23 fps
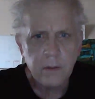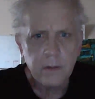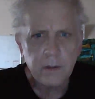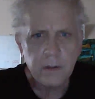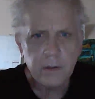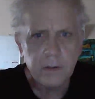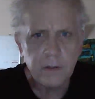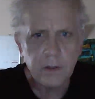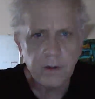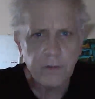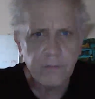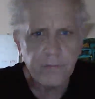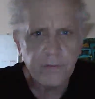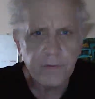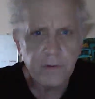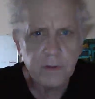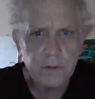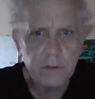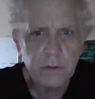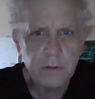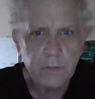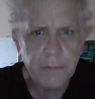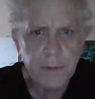The
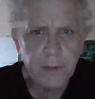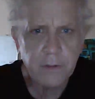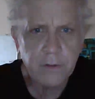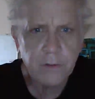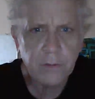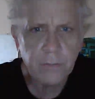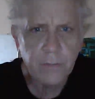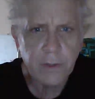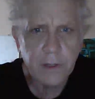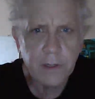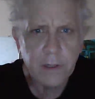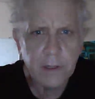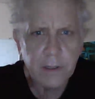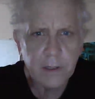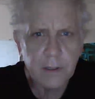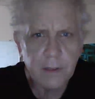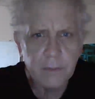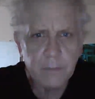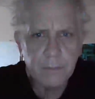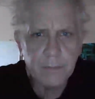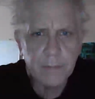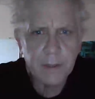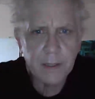difference
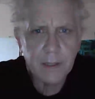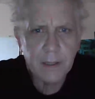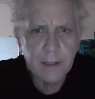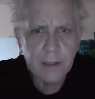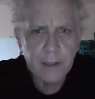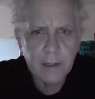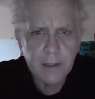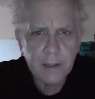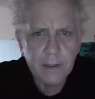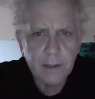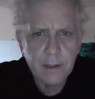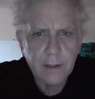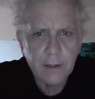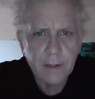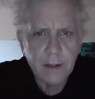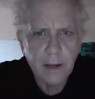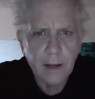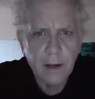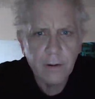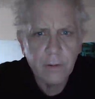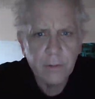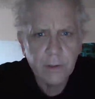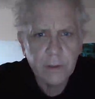between being a
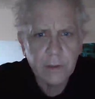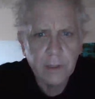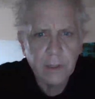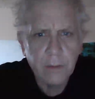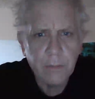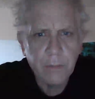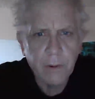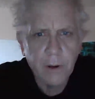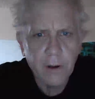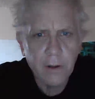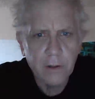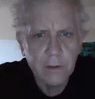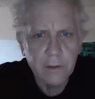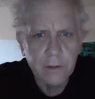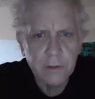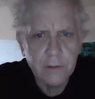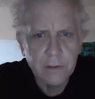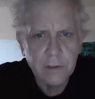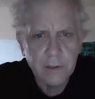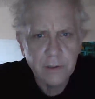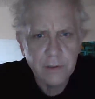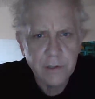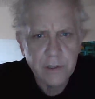cowardly
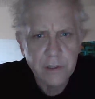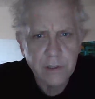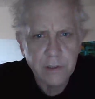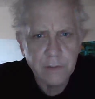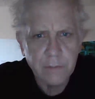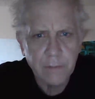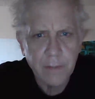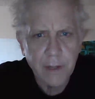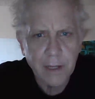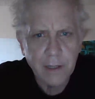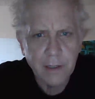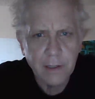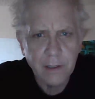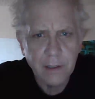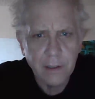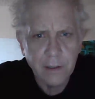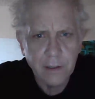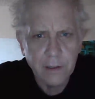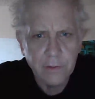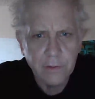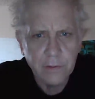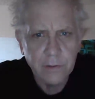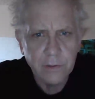politician
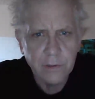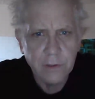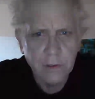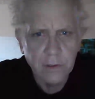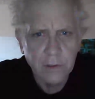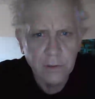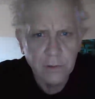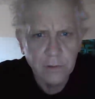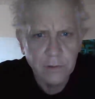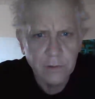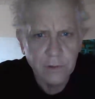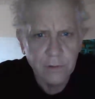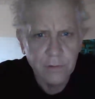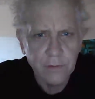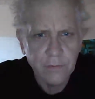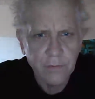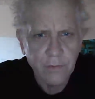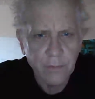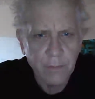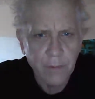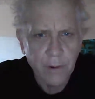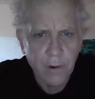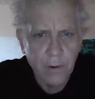making excuses
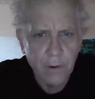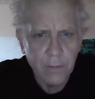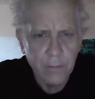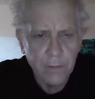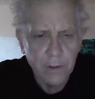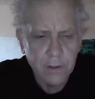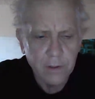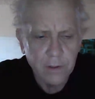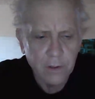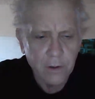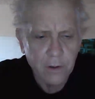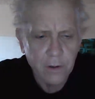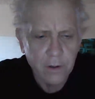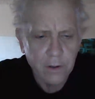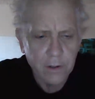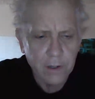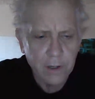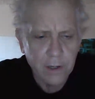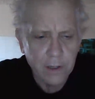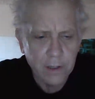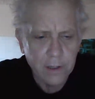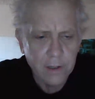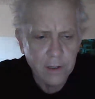for Paul
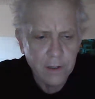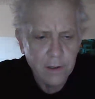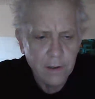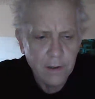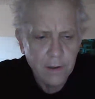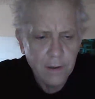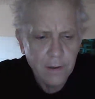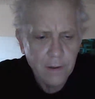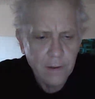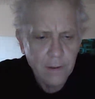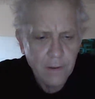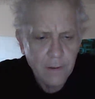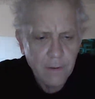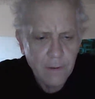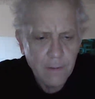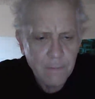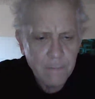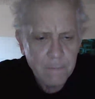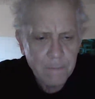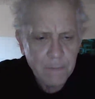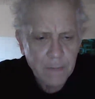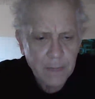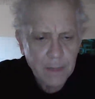McCartney
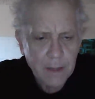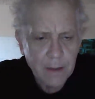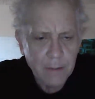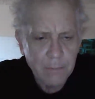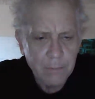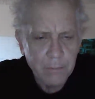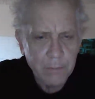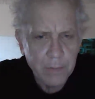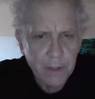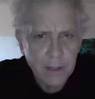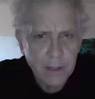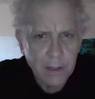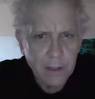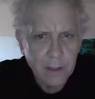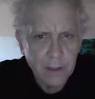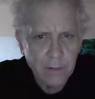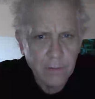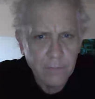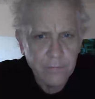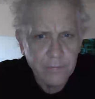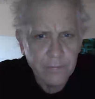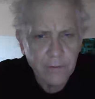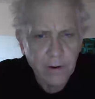and
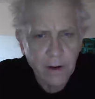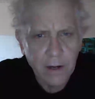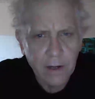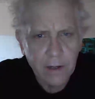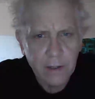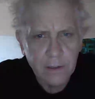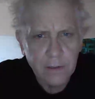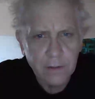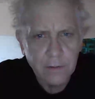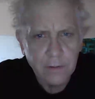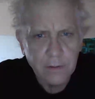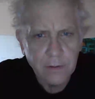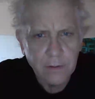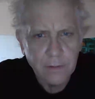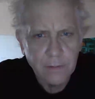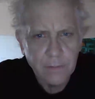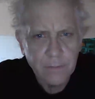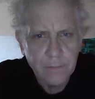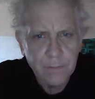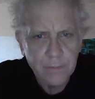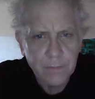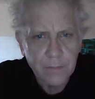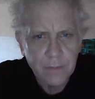being a friend
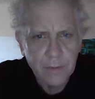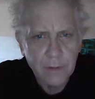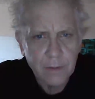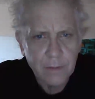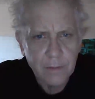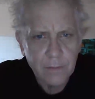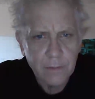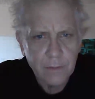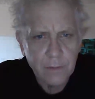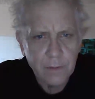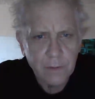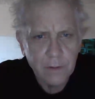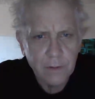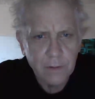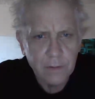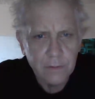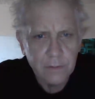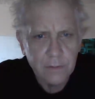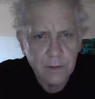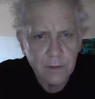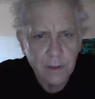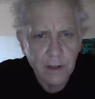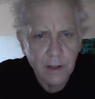
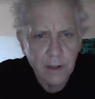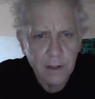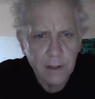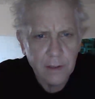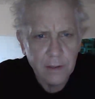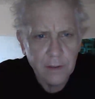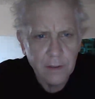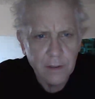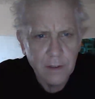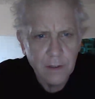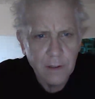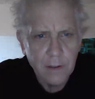is that